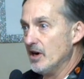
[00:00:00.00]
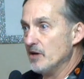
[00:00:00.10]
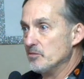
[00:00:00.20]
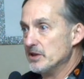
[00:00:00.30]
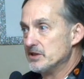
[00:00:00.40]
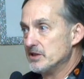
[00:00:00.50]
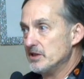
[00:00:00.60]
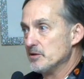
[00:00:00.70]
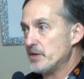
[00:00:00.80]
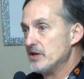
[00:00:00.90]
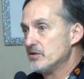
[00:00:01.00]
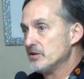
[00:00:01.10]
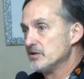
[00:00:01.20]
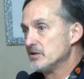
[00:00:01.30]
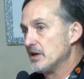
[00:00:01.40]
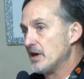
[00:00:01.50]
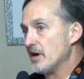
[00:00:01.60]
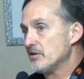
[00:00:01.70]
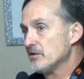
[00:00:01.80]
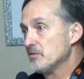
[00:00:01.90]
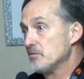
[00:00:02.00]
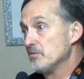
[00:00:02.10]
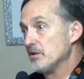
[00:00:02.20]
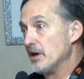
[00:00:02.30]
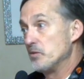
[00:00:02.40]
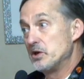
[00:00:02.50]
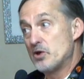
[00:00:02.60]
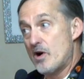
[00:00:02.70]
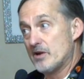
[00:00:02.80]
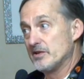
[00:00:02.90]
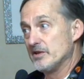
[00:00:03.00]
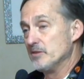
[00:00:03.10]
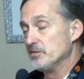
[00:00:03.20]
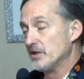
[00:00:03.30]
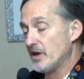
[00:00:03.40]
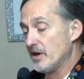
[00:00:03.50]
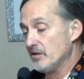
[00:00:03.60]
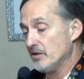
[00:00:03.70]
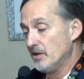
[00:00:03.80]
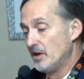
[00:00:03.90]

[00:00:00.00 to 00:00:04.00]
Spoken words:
We see the patients together, and we talk to them together.